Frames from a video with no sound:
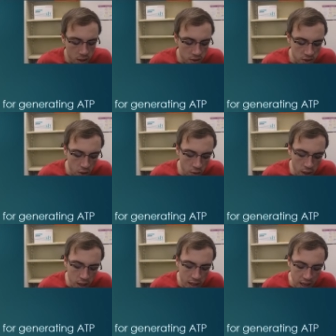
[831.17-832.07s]
So
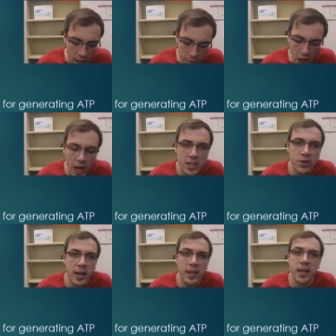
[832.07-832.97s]
a
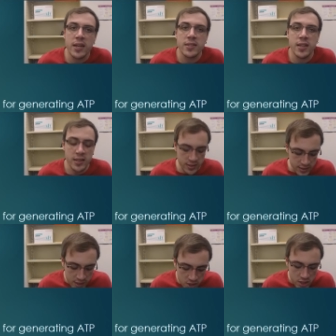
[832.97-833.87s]
carbohydrate is
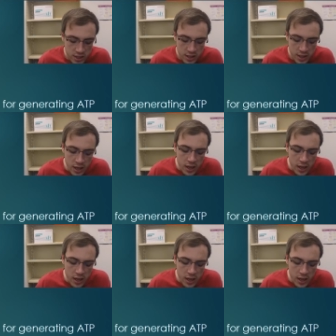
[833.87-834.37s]
essentially